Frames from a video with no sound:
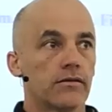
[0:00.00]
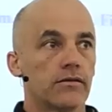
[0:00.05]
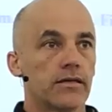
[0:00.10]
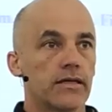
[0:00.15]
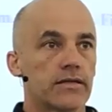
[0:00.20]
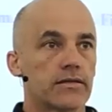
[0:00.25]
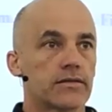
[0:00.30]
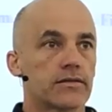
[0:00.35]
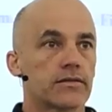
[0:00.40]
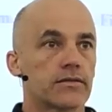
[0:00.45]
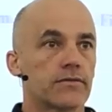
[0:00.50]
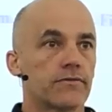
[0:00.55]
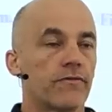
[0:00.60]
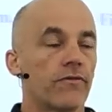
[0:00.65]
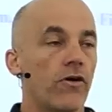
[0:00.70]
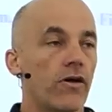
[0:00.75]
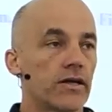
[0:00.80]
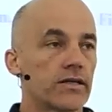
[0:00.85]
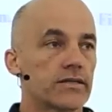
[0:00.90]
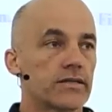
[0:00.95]
less
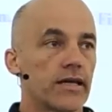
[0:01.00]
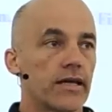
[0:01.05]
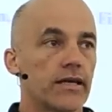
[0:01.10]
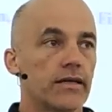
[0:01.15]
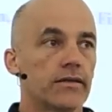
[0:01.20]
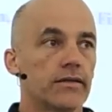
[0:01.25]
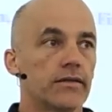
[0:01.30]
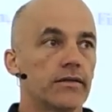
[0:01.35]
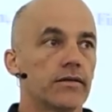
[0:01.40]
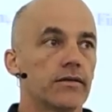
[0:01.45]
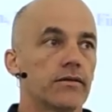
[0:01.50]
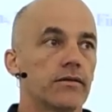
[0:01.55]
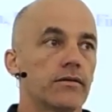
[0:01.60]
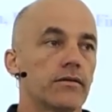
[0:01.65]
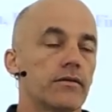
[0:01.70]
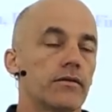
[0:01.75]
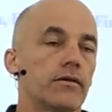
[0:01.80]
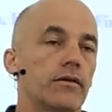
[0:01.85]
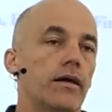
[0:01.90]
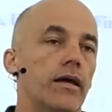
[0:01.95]
fine sand,
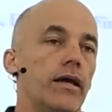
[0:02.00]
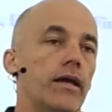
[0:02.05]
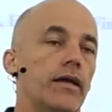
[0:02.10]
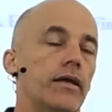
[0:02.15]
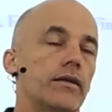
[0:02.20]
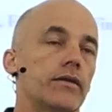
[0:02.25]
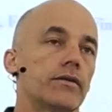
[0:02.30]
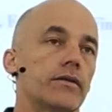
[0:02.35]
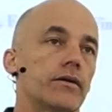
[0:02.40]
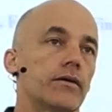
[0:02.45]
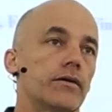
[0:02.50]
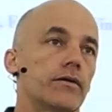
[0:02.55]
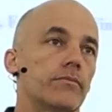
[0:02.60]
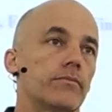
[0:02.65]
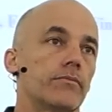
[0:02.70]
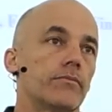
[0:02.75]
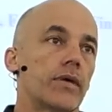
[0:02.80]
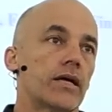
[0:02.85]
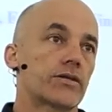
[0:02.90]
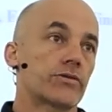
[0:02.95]
and
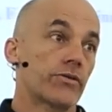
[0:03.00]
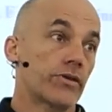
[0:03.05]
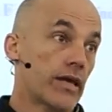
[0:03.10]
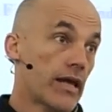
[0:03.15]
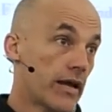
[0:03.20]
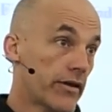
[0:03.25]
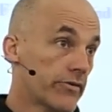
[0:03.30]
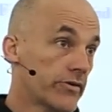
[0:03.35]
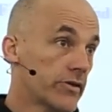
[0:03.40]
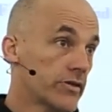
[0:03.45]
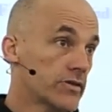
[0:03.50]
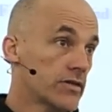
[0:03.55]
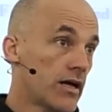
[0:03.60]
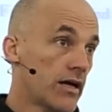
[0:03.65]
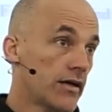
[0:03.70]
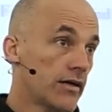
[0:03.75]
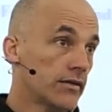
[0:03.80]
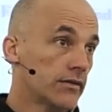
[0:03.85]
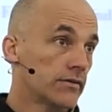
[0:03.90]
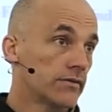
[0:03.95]
um, make sure the aggregate's
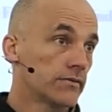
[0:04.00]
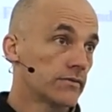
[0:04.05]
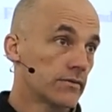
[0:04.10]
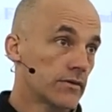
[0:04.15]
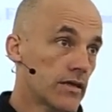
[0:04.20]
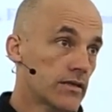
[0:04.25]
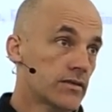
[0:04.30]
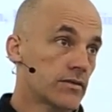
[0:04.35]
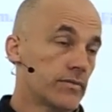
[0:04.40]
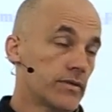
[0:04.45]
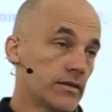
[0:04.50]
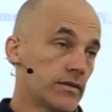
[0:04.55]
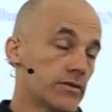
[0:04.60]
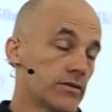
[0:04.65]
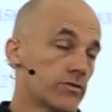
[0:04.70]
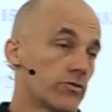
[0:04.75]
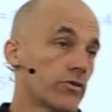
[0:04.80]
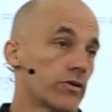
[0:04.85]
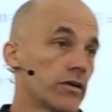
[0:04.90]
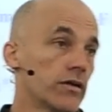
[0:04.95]
hard, has to be
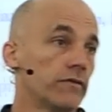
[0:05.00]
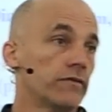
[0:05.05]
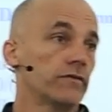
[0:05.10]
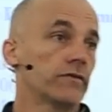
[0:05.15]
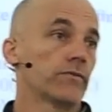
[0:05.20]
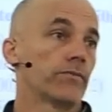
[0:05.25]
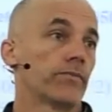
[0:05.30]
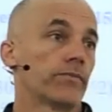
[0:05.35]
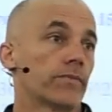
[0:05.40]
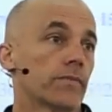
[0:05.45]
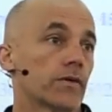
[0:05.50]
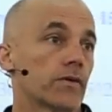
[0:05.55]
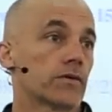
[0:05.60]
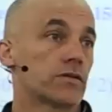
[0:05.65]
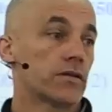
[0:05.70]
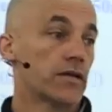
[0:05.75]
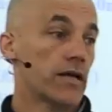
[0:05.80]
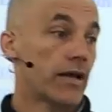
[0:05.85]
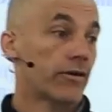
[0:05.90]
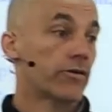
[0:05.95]
strong enough,
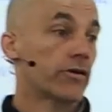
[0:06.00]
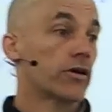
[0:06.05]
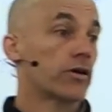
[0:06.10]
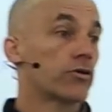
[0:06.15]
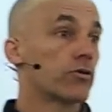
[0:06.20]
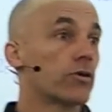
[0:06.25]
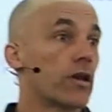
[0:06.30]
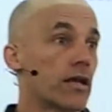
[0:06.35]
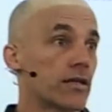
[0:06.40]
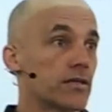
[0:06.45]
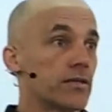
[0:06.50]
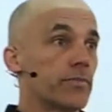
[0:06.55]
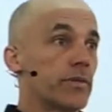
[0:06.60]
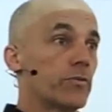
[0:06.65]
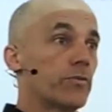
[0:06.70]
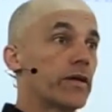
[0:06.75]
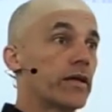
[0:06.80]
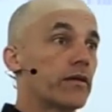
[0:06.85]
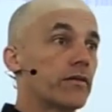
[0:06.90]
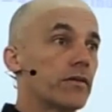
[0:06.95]
because the aggregate could actually
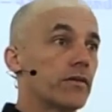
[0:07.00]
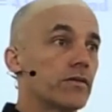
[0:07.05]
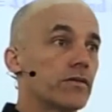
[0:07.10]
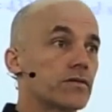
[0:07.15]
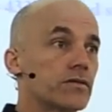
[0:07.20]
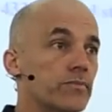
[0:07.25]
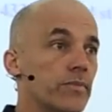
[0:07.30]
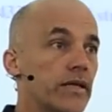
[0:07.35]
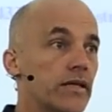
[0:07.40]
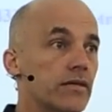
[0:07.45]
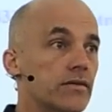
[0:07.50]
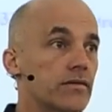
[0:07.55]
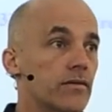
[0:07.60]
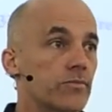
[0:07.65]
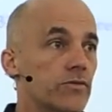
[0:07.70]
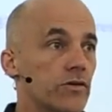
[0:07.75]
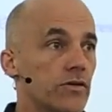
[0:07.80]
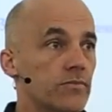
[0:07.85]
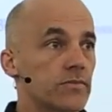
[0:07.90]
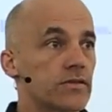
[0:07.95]
be weaker than the cement
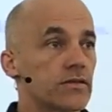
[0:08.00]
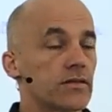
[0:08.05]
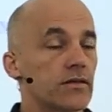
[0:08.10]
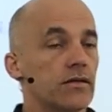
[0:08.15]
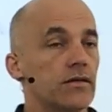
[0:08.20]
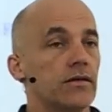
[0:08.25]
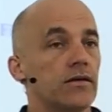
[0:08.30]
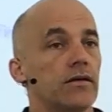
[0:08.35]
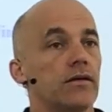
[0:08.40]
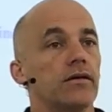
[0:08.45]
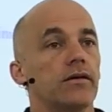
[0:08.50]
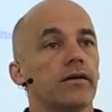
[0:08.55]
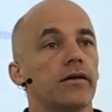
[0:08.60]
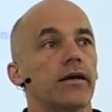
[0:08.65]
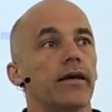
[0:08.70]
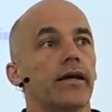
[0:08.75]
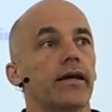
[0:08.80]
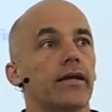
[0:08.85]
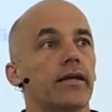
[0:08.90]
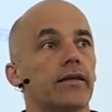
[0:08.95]
sometimes.
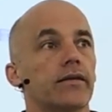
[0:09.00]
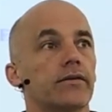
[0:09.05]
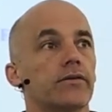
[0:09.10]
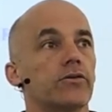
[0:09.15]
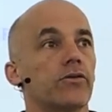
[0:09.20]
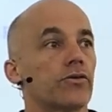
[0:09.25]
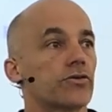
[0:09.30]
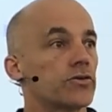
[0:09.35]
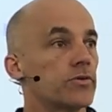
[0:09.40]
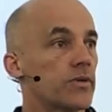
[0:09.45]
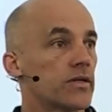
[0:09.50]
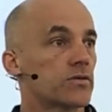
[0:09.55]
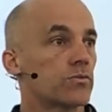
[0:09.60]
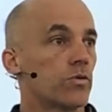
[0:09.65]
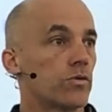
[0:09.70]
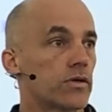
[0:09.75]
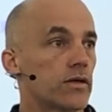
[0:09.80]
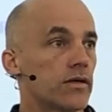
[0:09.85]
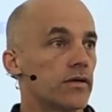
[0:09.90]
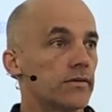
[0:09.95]
And not too much
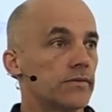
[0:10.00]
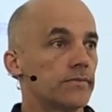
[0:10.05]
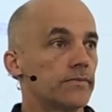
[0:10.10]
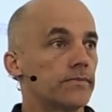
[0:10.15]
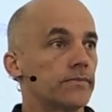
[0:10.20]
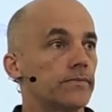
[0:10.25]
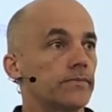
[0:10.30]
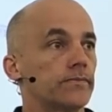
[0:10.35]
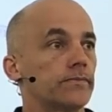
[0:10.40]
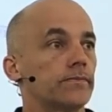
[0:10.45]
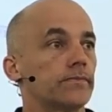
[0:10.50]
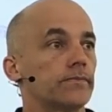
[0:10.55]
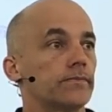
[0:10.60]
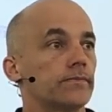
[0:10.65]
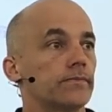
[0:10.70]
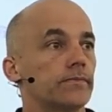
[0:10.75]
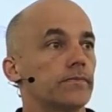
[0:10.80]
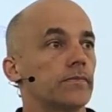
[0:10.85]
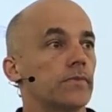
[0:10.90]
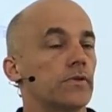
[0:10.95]
water.
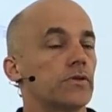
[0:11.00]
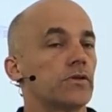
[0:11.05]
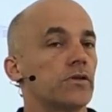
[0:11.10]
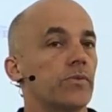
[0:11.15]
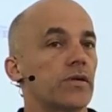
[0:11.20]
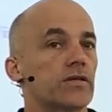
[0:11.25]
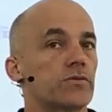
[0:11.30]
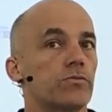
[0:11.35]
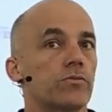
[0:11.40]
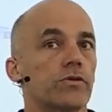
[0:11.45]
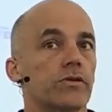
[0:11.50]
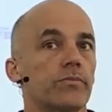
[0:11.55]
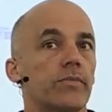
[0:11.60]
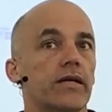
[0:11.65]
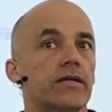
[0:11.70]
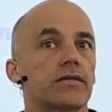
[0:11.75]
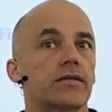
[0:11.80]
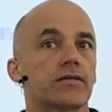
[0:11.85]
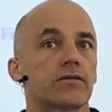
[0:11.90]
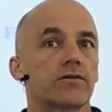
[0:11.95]
Too much water
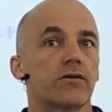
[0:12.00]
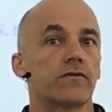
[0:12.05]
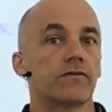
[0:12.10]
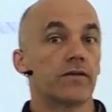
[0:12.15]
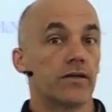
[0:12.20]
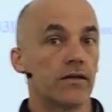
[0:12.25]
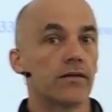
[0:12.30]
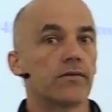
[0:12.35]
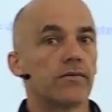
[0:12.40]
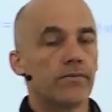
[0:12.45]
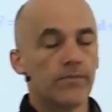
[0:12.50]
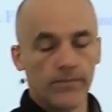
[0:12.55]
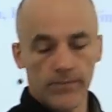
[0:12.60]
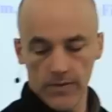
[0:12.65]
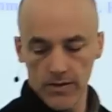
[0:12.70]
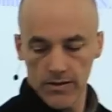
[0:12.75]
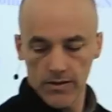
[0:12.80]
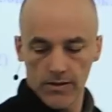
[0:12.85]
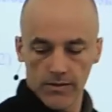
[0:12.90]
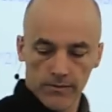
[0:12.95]
makes it softer.
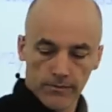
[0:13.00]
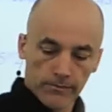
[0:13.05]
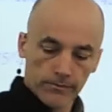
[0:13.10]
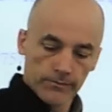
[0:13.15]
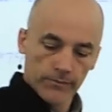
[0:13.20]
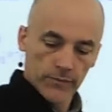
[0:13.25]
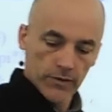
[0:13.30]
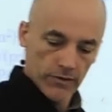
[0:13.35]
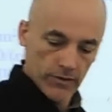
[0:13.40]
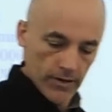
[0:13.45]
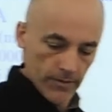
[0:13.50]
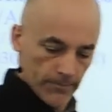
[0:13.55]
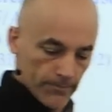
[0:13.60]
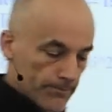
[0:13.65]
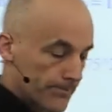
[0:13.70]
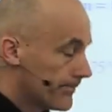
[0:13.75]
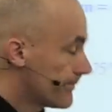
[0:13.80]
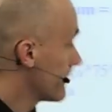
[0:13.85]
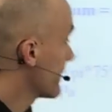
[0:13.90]
All right.